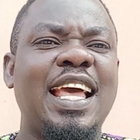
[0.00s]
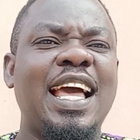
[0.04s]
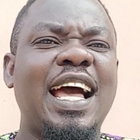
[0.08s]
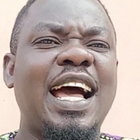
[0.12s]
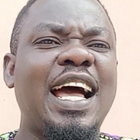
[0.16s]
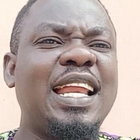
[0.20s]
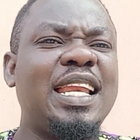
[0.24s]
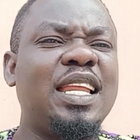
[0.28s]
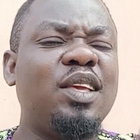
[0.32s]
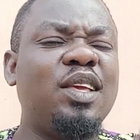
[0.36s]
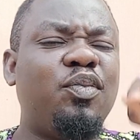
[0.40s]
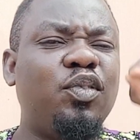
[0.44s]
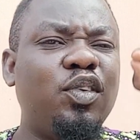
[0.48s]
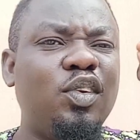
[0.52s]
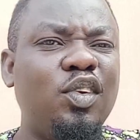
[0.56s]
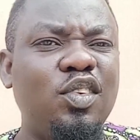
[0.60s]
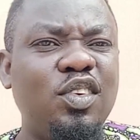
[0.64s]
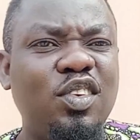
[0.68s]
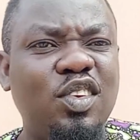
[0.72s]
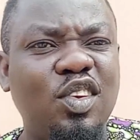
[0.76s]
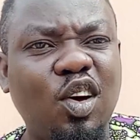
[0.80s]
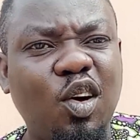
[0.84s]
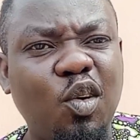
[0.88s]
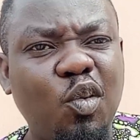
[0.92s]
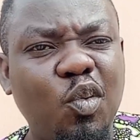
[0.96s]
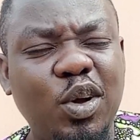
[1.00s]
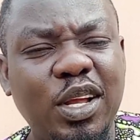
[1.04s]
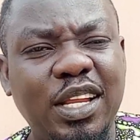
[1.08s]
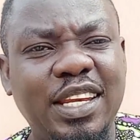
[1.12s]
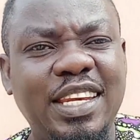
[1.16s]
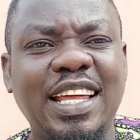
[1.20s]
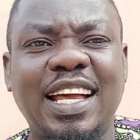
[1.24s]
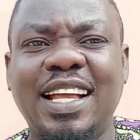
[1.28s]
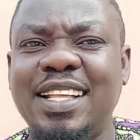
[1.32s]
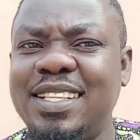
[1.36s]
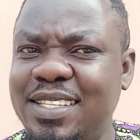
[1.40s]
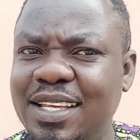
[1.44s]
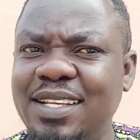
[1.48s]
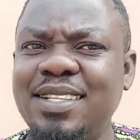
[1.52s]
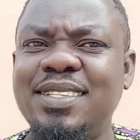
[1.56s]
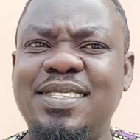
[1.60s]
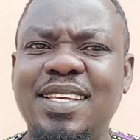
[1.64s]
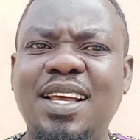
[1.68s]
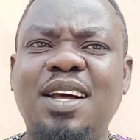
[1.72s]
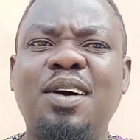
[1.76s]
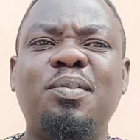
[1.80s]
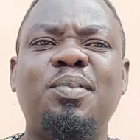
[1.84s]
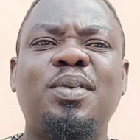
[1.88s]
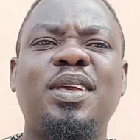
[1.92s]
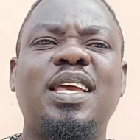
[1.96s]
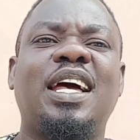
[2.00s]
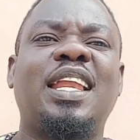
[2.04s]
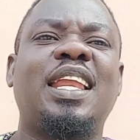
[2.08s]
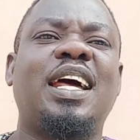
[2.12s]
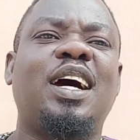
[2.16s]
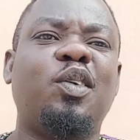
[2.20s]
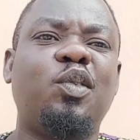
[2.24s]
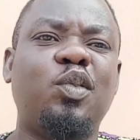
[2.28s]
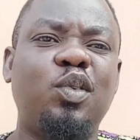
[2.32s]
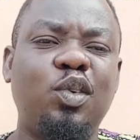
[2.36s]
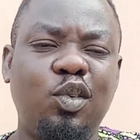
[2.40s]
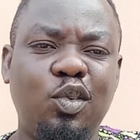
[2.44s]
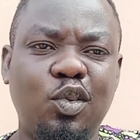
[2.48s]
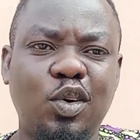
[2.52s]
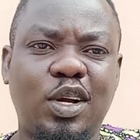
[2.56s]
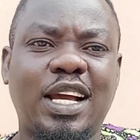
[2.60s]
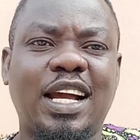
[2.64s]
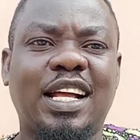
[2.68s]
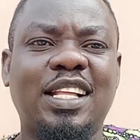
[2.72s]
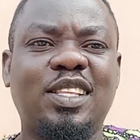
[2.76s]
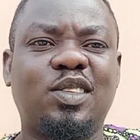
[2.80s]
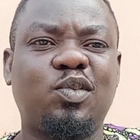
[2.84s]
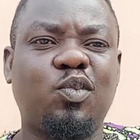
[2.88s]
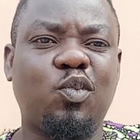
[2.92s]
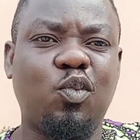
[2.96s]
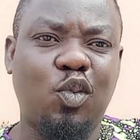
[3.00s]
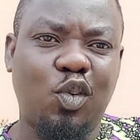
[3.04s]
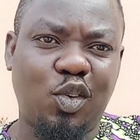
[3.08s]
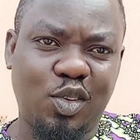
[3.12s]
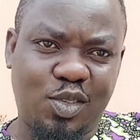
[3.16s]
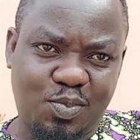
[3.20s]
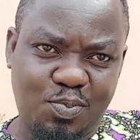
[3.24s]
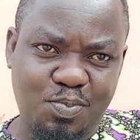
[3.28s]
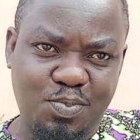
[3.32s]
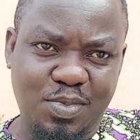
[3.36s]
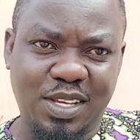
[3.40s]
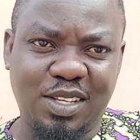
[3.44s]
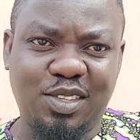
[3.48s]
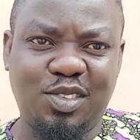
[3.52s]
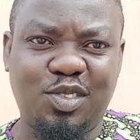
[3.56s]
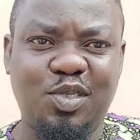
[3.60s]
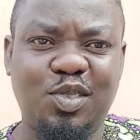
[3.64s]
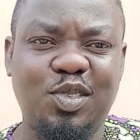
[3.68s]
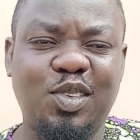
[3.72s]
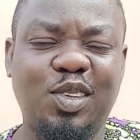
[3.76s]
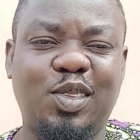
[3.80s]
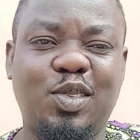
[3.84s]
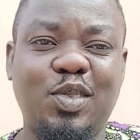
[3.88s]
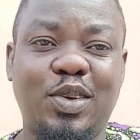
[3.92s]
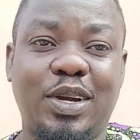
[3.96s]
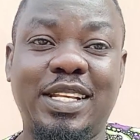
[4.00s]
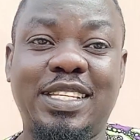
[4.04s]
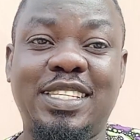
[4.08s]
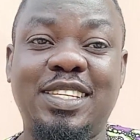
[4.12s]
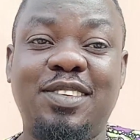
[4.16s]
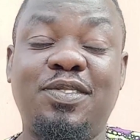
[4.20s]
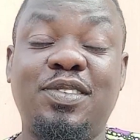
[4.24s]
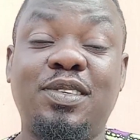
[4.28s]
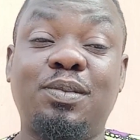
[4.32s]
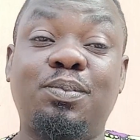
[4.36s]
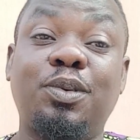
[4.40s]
and if you did not weigh that, tell me and I will look at what made you not to achieve it.